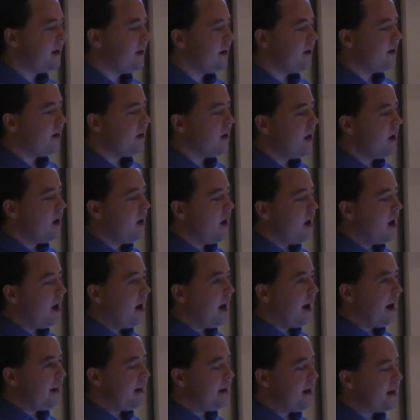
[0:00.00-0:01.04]
here,
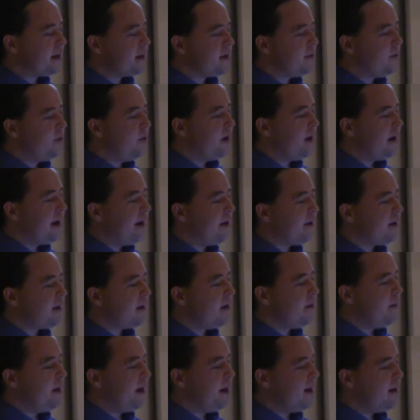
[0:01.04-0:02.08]
I'd like to point out
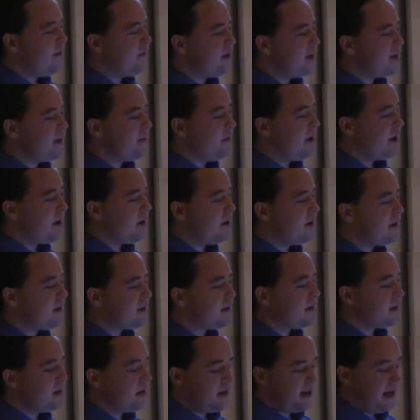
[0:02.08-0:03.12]
that many of these
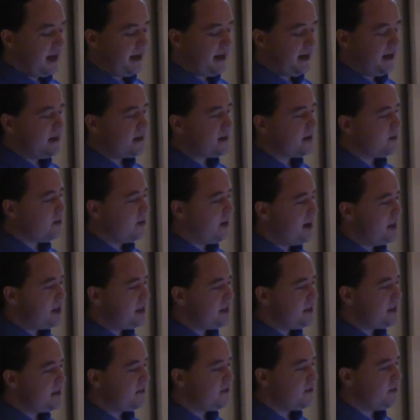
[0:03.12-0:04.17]
models take
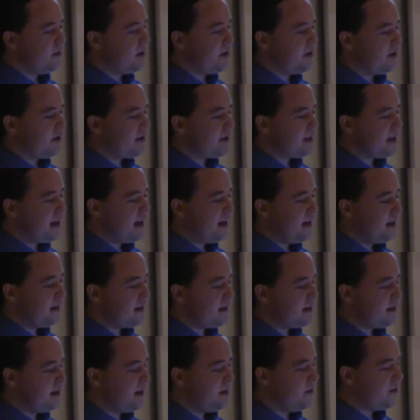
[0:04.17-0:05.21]
inspirations from
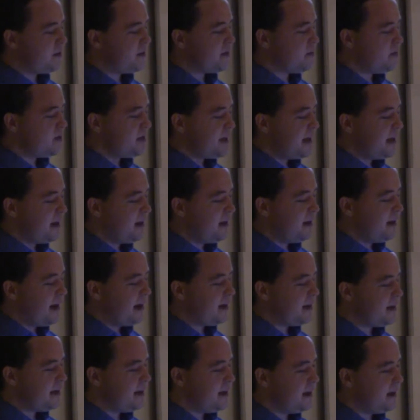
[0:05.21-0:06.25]
neuroscience. It was presented
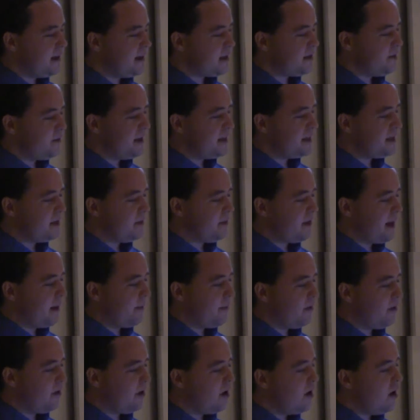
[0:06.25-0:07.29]
nicely in this recent
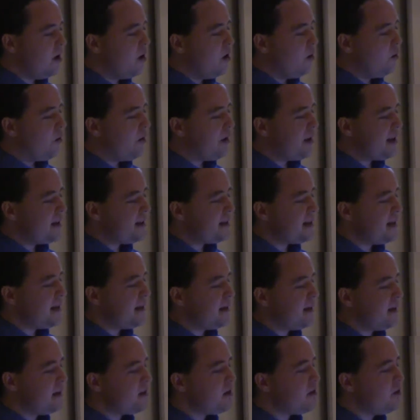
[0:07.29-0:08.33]
paper, where they said
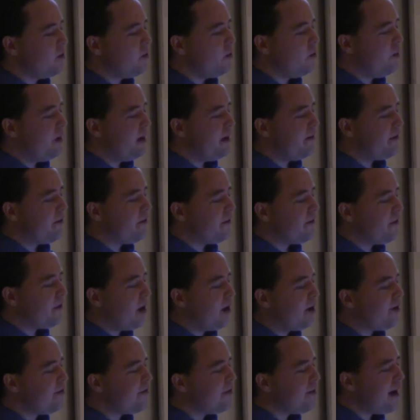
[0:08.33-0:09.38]
that we
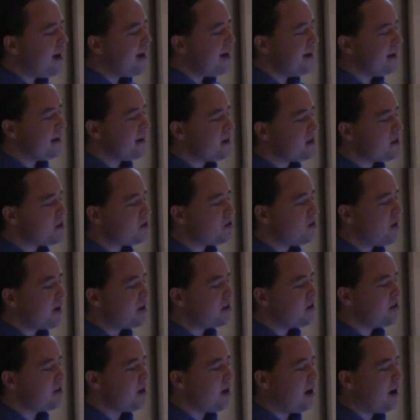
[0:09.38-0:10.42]
are finding that
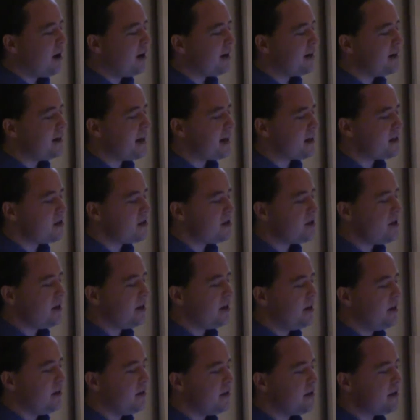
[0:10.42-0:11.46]
structured architectures are
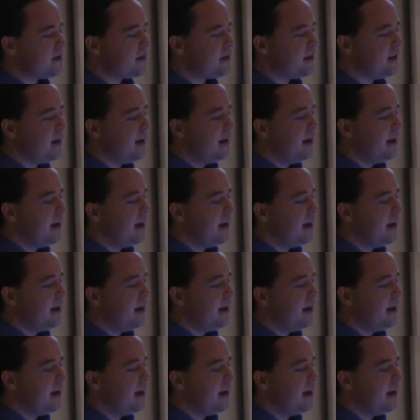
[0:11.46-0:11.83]
used,